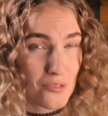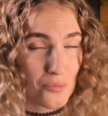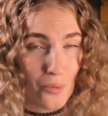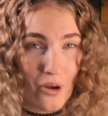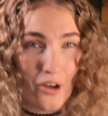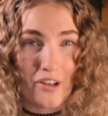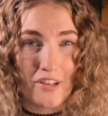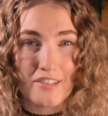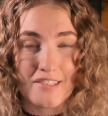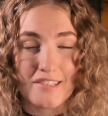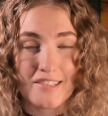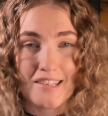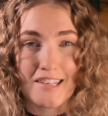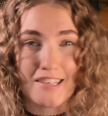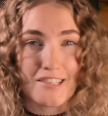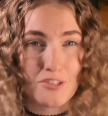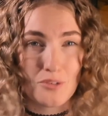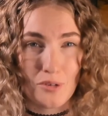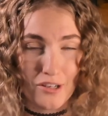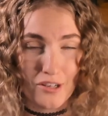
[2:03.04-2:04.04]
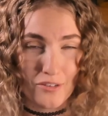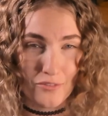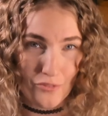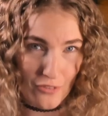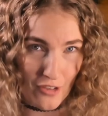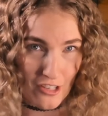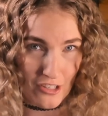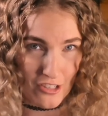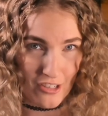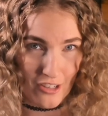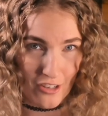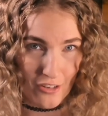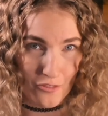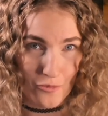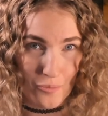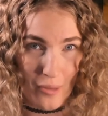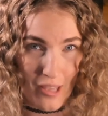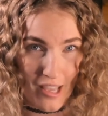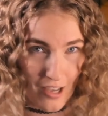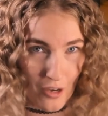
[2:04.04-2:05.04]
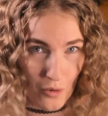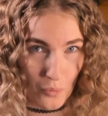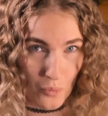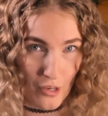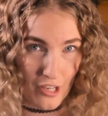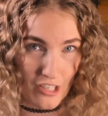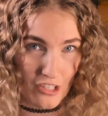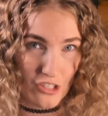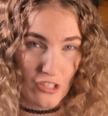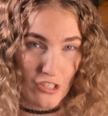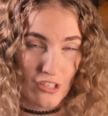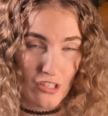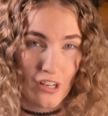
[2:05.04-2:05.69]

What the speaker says: words into a confession of being a witch.